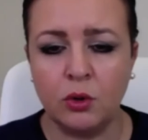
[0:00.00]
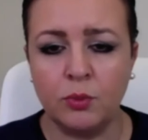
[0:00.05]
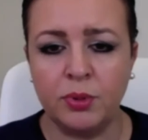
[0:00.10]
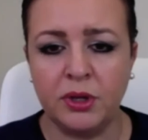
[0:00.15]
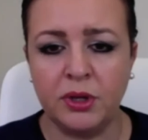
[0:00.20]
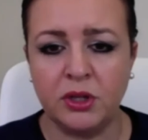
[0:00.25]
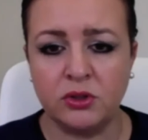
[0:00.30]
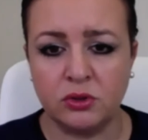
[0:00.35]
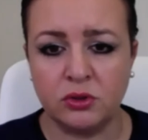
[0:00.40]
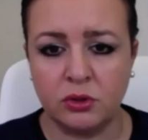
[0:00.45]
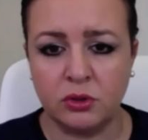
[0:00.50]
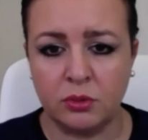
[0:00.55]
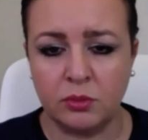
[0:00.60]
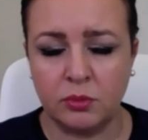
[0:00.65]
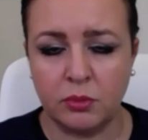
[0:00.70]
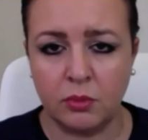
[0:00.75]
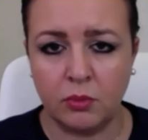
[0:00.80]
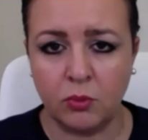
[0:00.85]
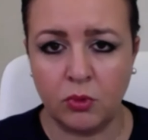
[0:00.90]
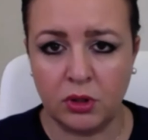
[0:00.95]
obese, or
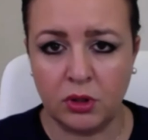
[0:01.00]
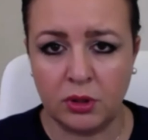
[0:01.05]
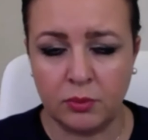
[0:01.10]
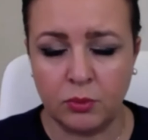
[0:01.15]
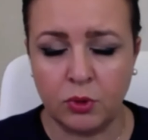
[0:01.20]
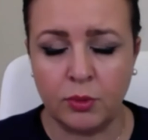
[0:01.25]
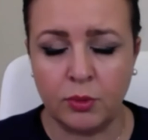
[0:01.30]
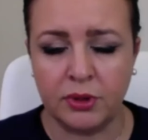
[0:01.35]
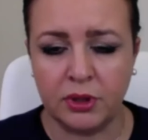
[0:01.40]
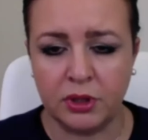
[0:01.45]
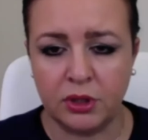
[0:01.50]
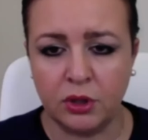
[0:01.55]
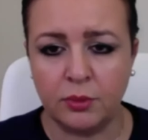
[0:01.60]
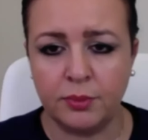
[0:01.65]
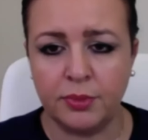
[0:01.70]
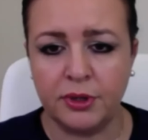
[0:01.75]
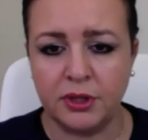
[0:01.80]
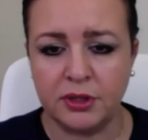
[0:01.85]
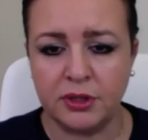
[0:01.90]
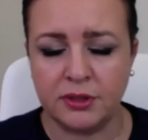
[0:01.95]
morbidly
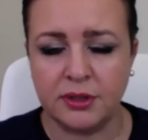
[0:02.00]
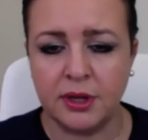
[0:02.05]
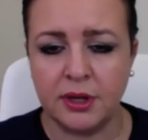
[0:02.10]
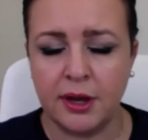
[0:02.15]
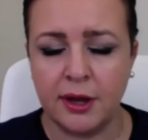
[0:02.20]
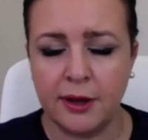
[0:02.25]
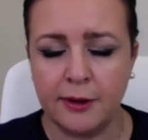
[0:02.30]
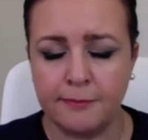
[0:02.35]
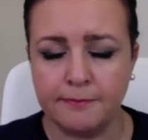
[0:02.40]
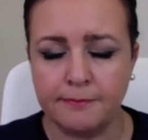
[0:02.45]
obese. Yeah.